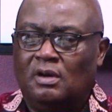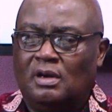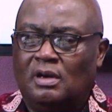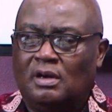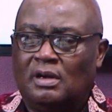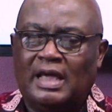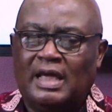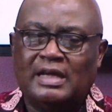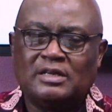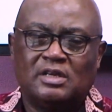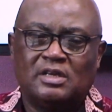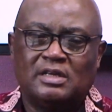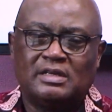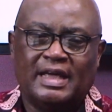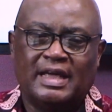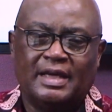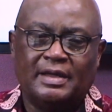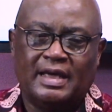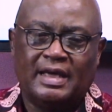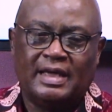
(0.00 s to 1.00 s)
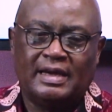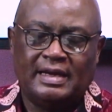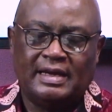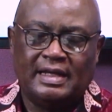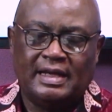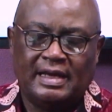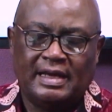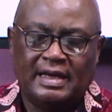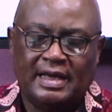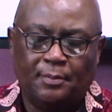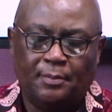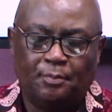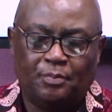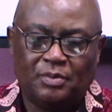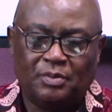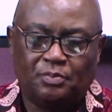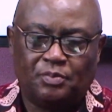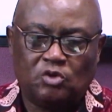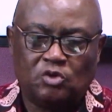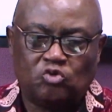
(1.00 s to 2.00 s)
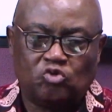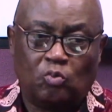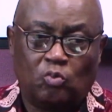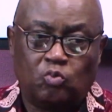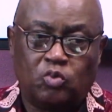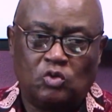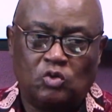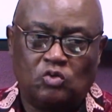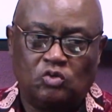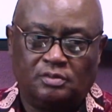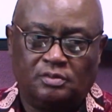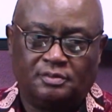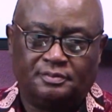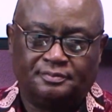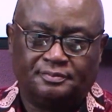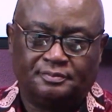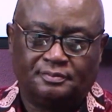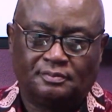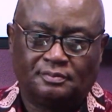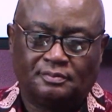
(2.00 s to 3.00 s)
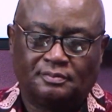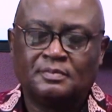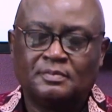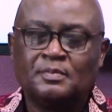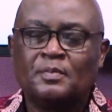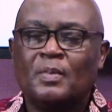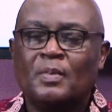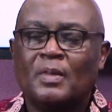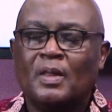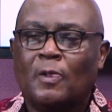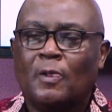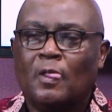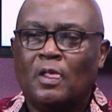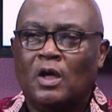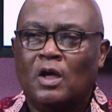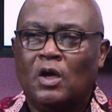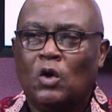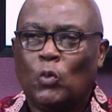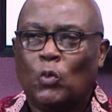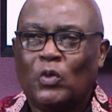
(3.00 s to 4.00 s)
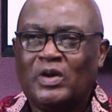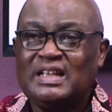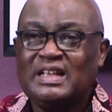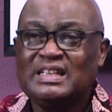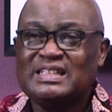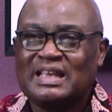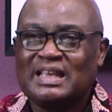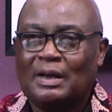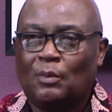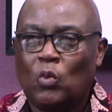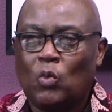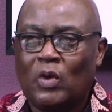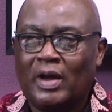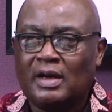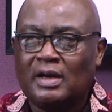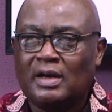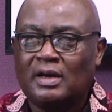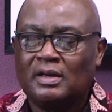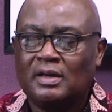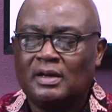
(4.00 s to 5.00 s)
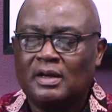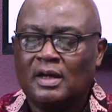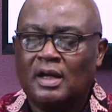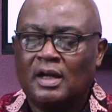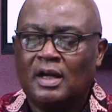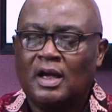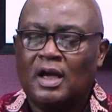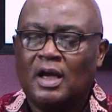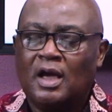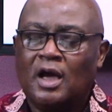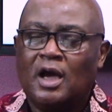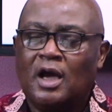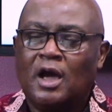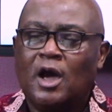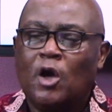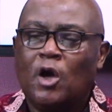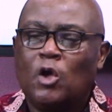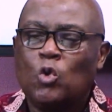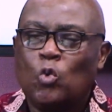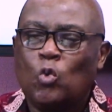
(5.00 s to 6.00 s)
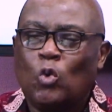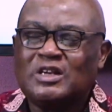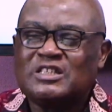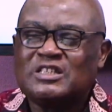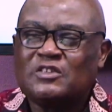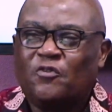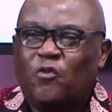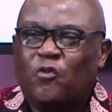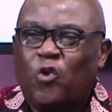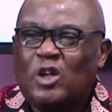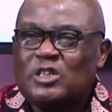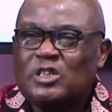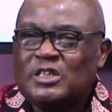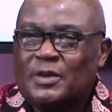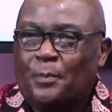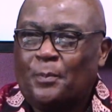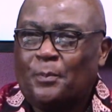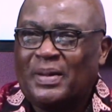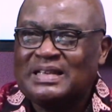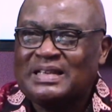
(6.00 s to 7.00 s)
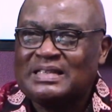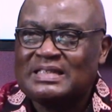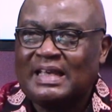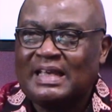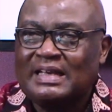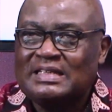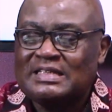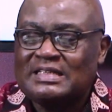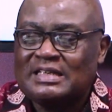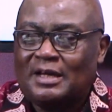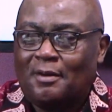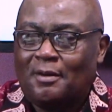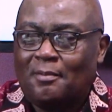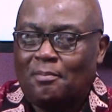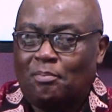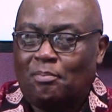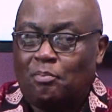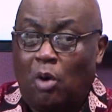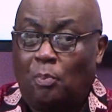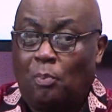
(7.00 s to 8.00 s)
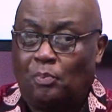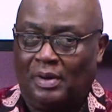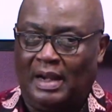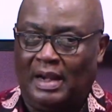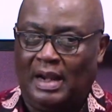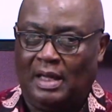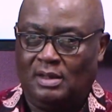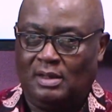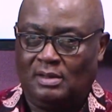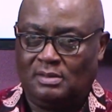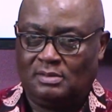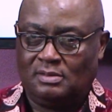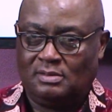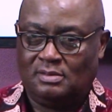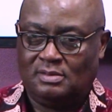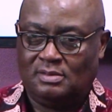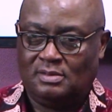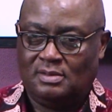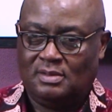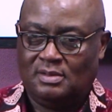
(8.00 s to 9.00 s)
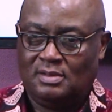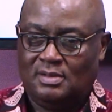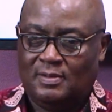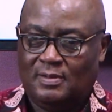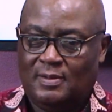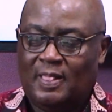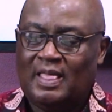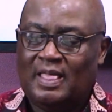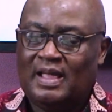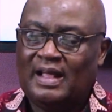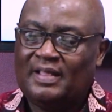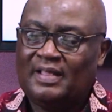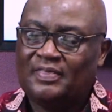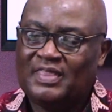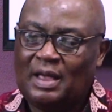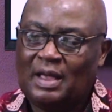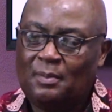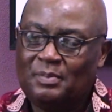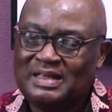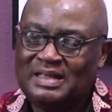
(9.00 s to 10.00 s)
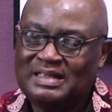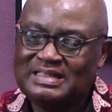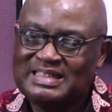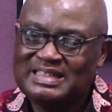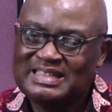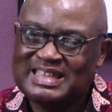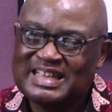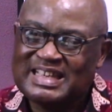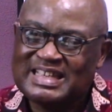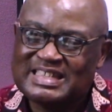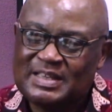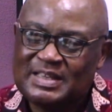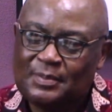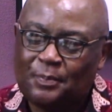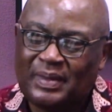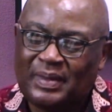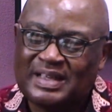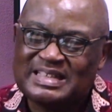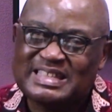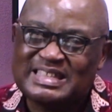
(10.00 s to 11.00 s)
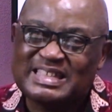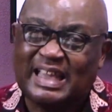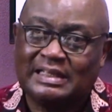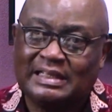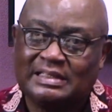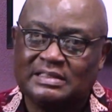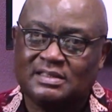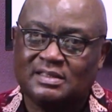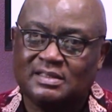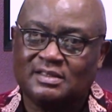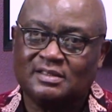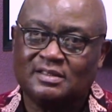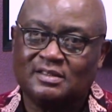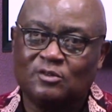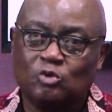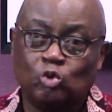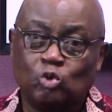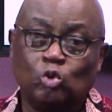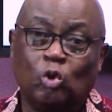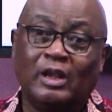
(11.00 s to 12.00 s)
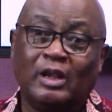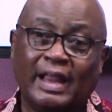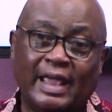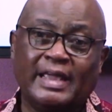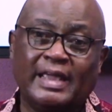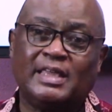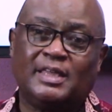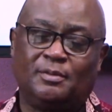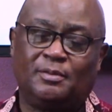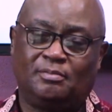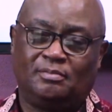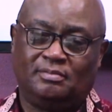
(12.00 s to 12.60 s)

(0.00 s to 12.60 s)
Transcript: like the MPP, John Wedo, we did some work, he was 40% popular. That means 60% do not like him.